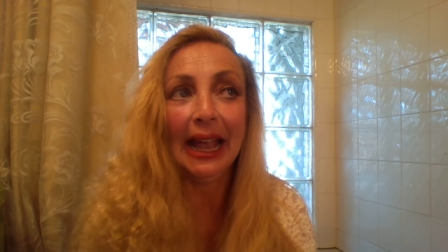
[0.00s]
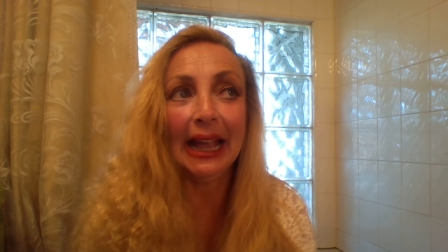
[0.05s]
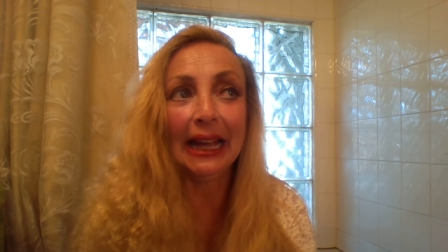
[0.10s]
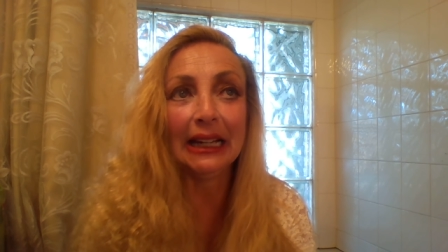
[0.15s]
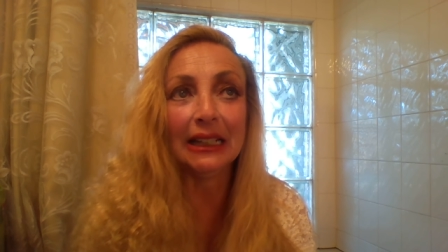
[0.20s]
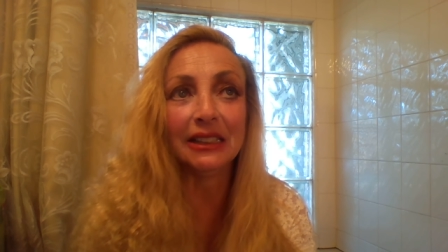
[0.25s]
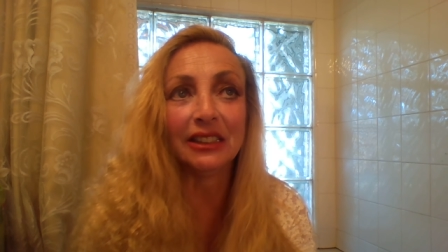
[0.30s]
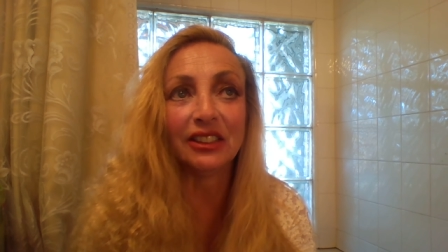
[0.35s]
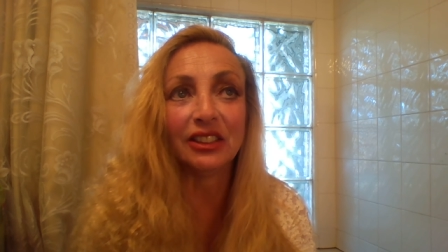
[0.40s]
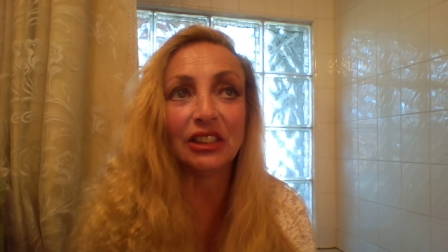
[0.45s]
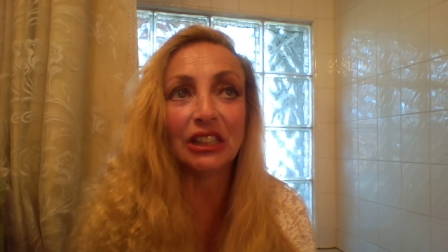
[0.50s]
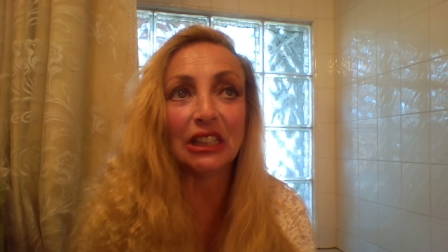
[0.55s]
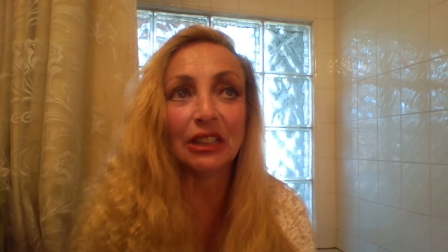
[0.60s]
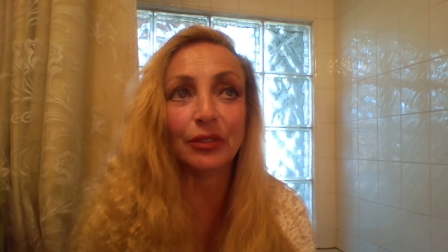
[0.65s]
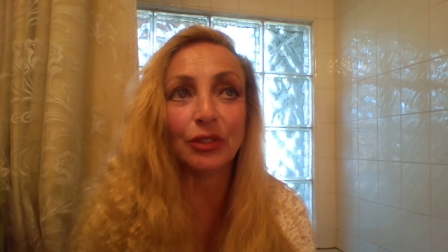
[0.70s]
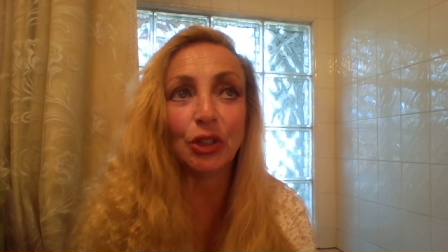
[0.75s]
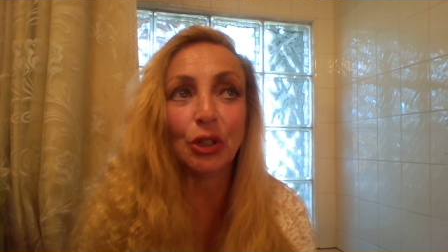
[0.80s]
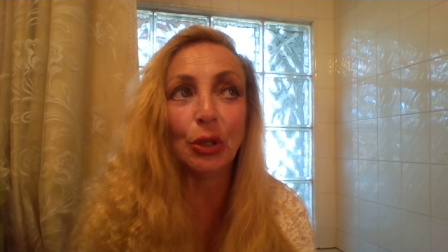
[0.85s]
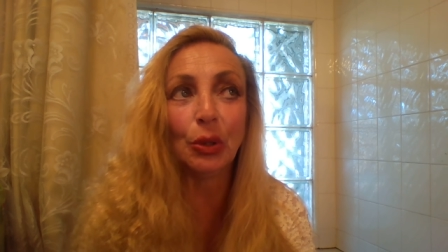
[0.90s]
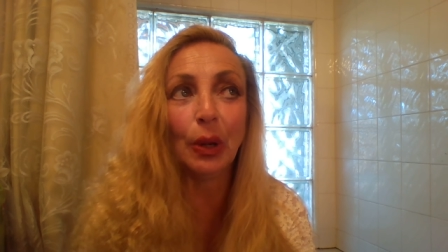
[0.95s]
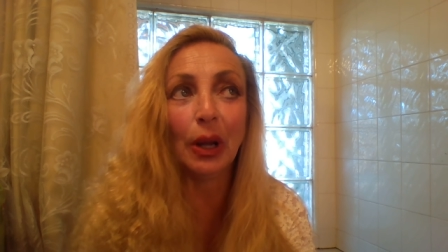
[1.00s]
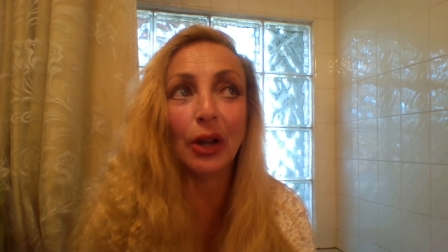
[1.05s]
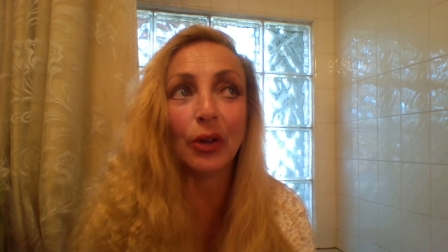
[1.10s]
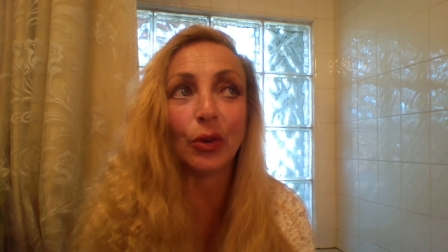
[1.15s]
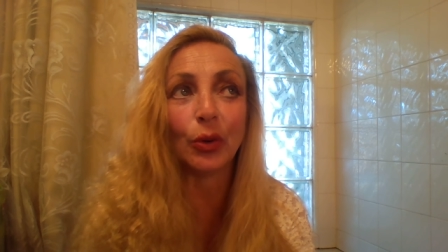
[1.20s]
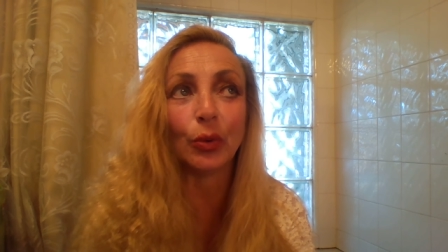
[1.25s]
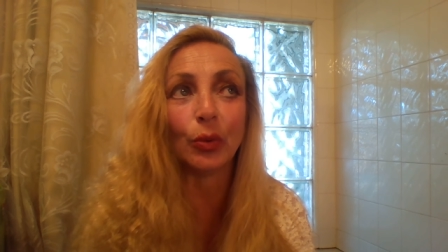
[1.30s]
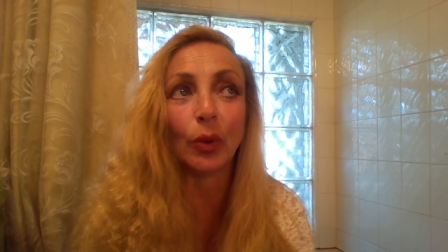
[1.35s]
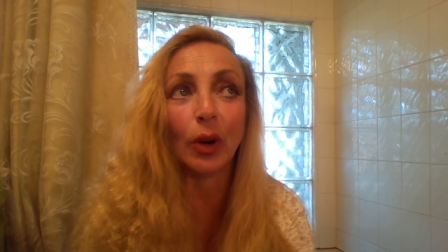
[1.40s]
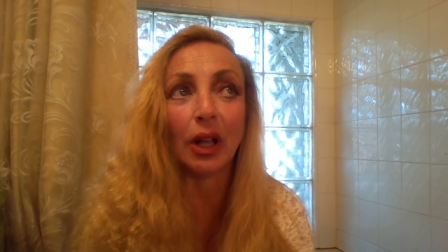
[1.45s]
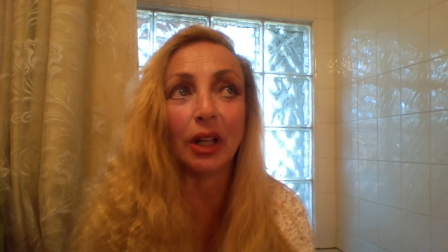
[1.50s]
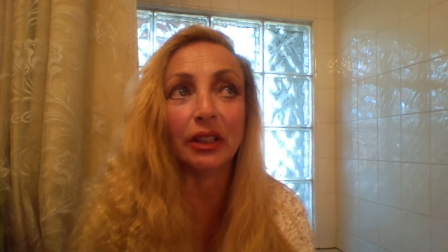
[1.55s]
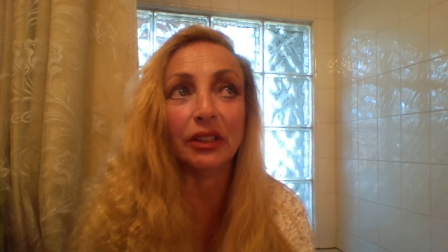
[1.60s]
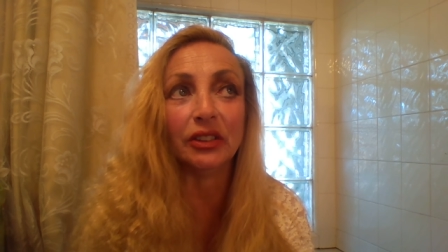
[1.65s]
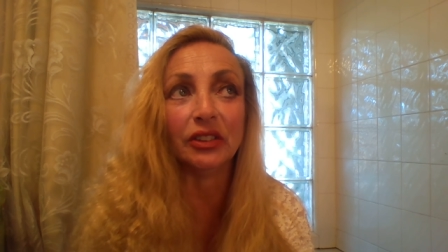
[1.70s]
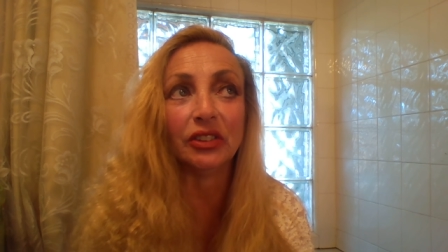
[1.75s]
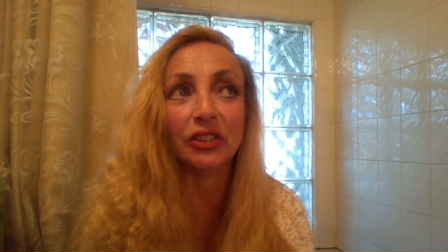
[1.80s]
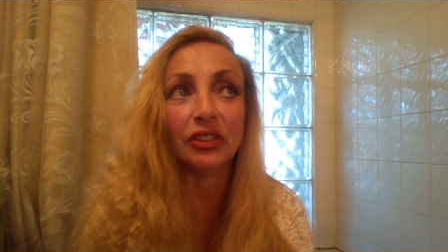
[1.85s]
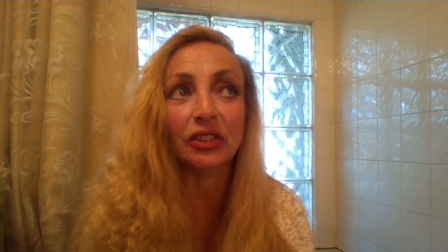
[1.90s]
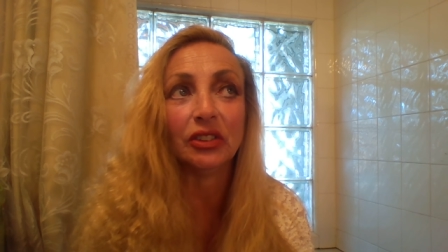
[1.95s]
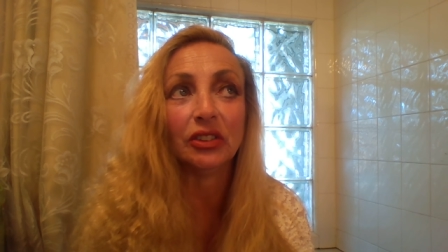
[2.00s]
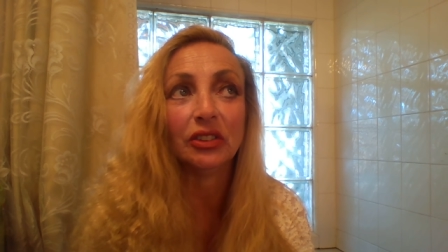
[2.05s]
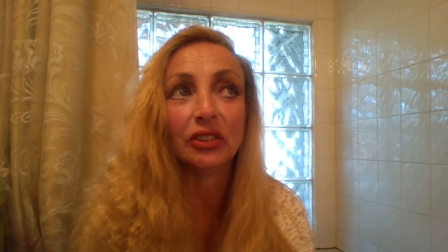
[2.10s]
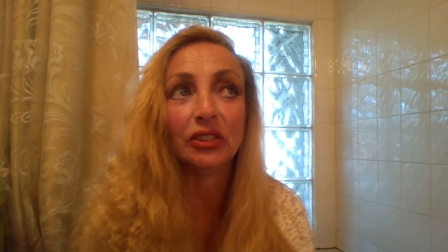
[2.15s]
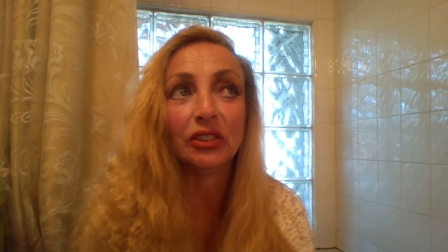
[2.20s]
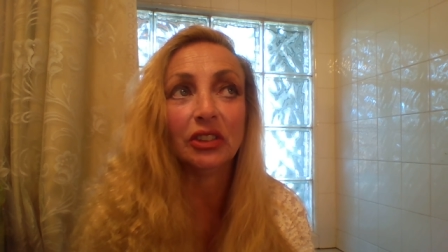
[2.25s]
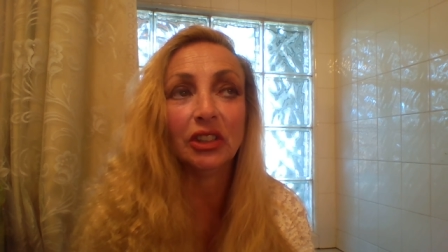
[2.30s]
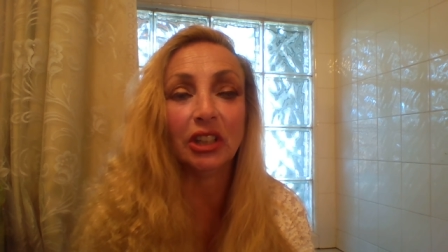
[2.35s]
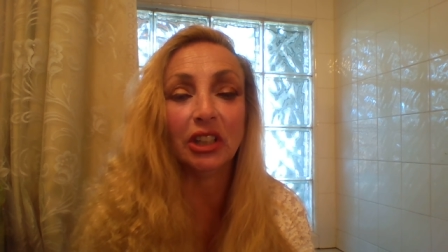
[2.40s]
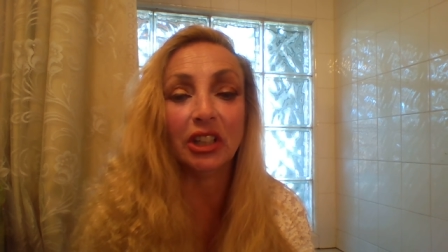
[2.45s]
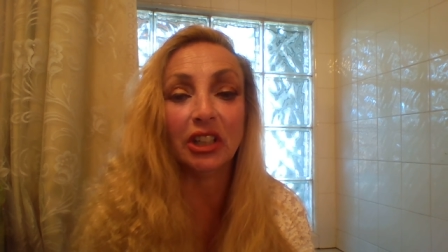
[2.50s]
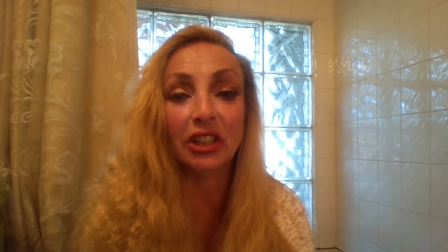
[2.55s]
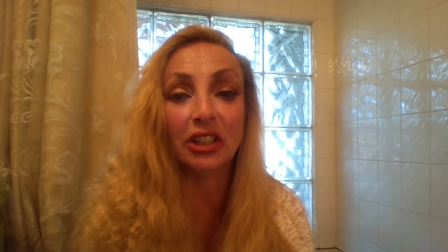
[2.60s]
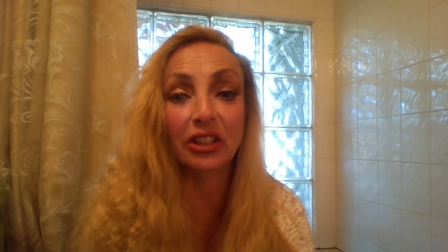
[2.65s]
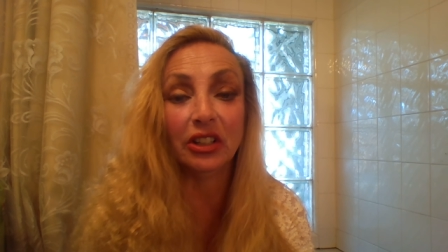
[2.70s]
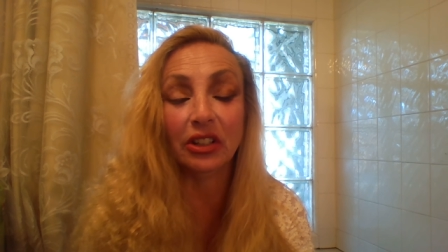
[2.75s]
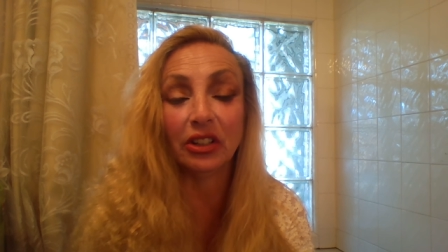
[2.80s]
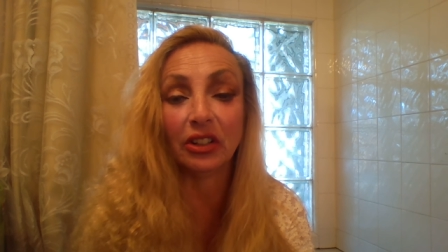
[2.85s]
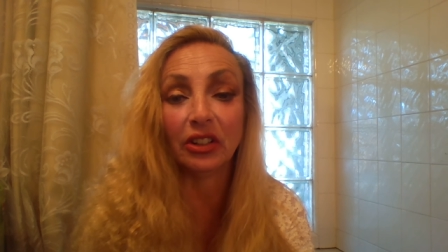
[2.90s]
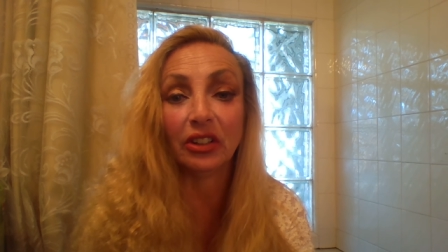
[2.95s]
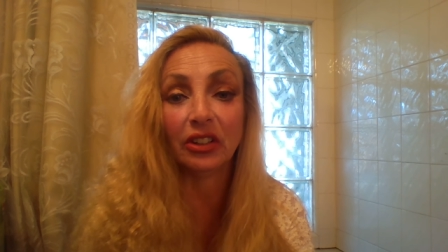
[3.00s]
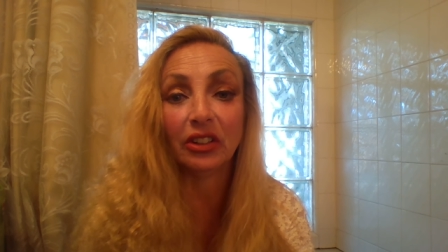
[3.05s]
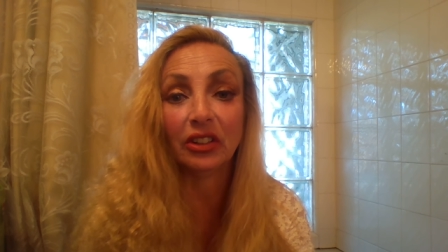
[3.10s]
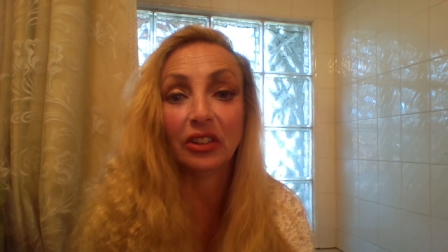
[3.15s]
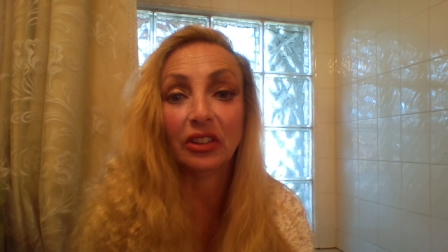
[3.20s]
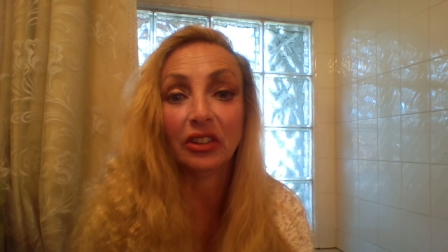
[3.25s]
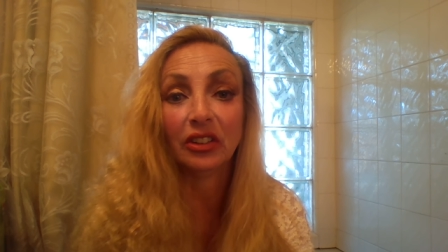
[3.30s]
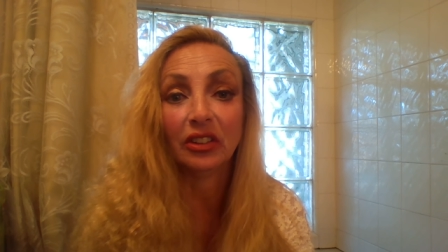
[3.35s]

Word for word: and instead of two hundred runs in a year,